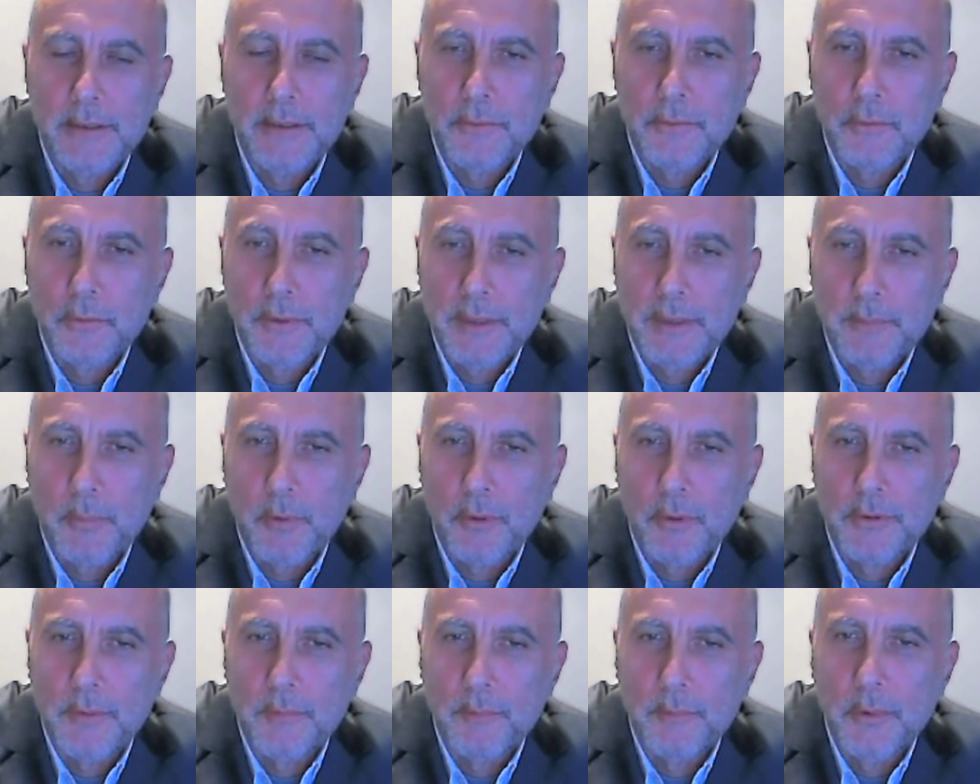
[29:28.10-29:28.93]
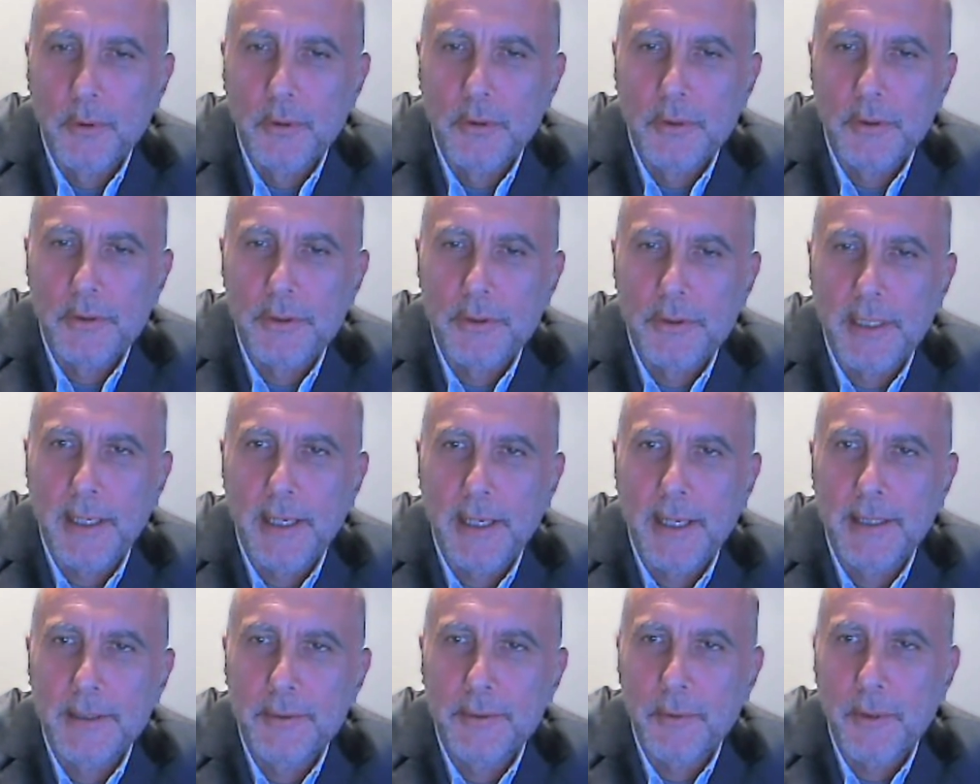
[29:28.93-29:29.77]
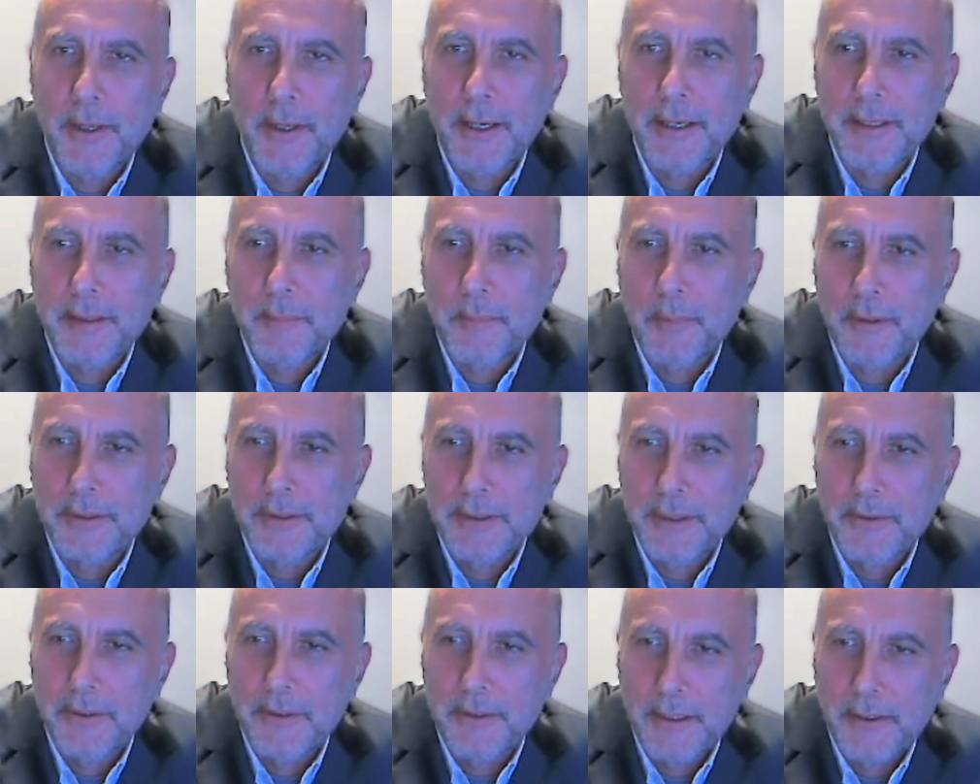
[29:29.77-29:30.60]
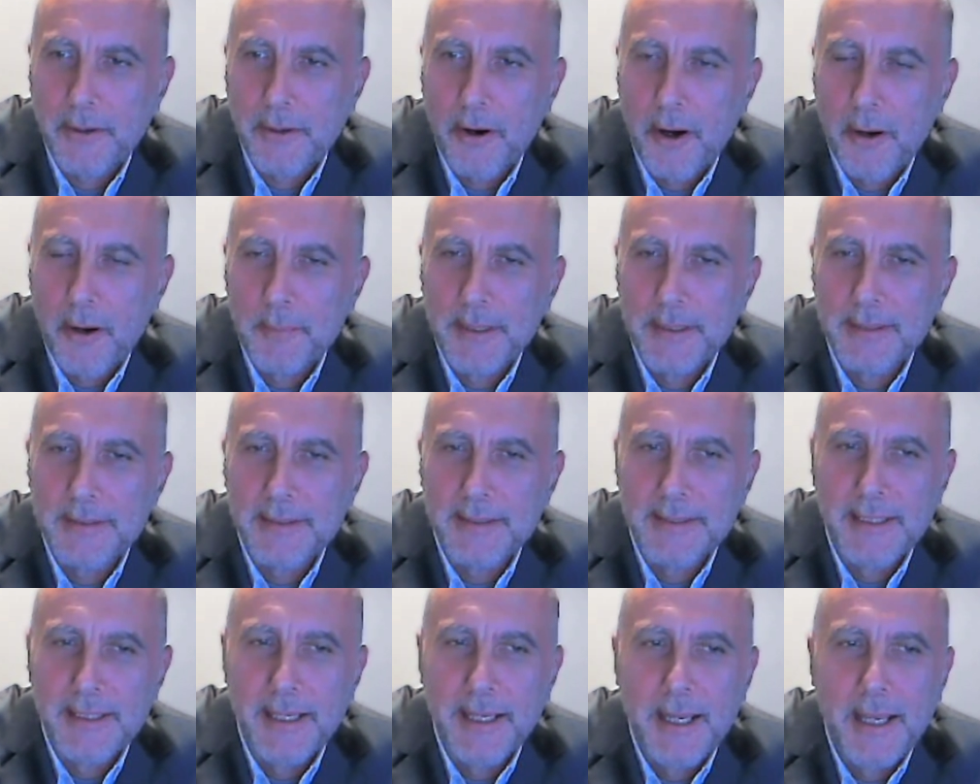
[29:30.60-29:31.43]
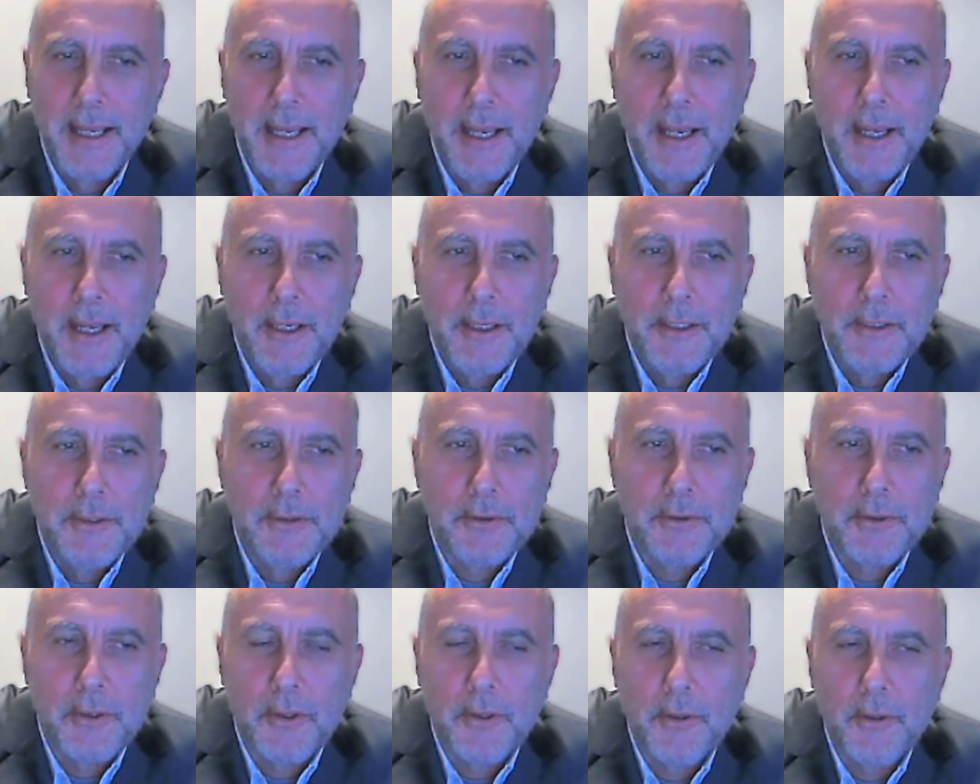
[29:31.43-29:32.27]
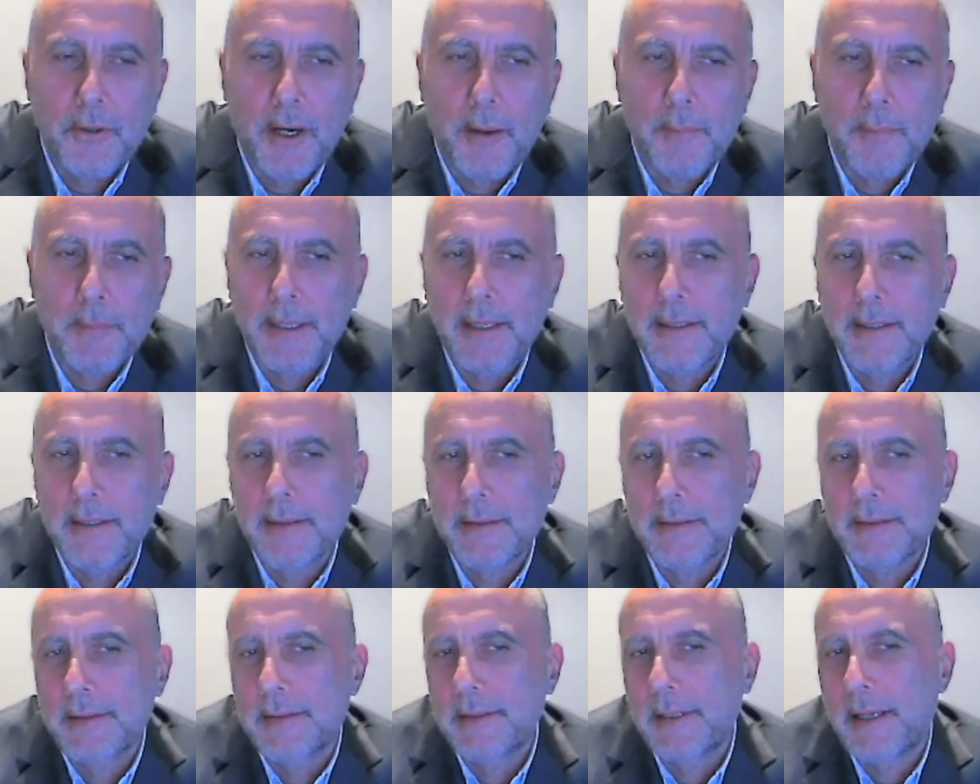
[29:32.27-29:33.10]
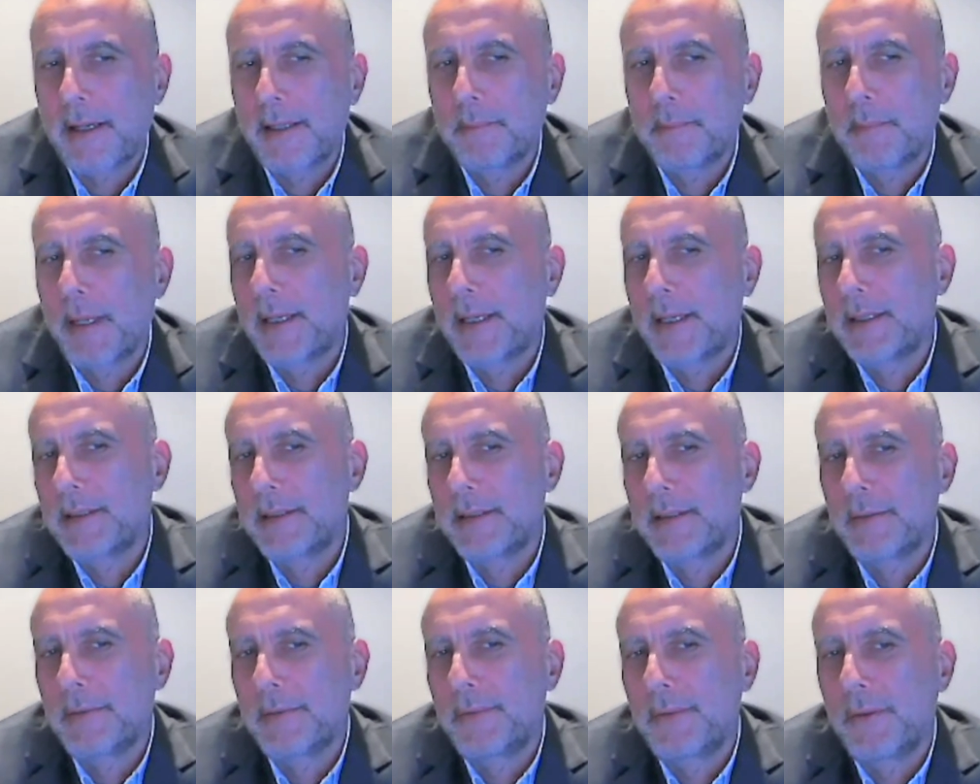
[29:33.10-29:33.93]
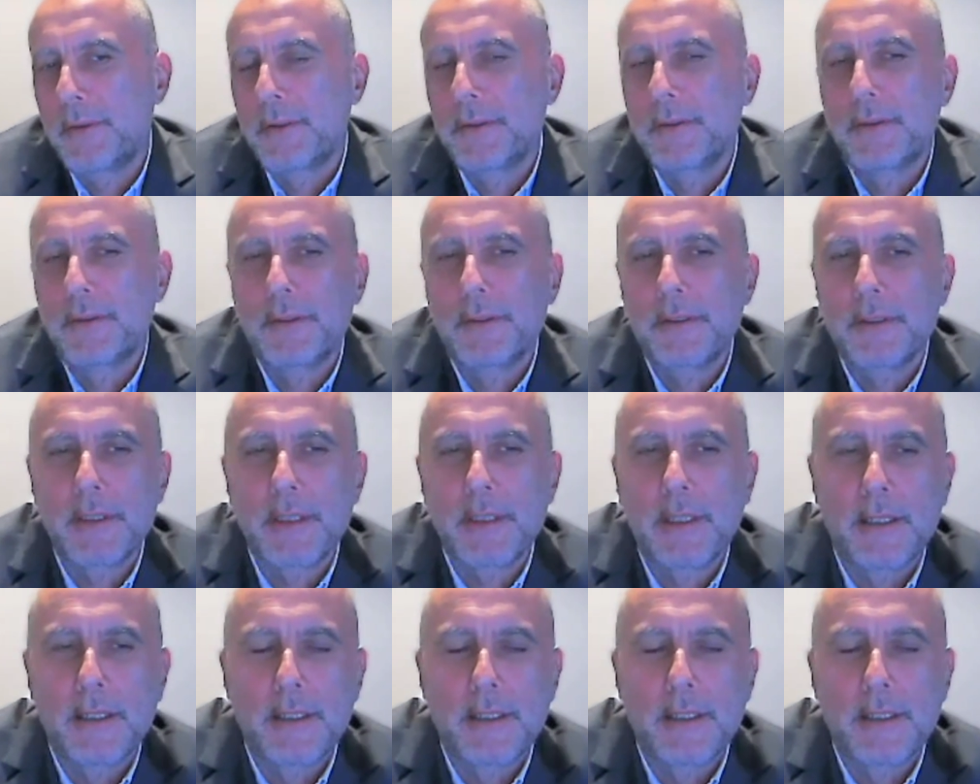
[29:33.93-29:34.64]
two important books, and you are a political economist. So I'm gonna start by the first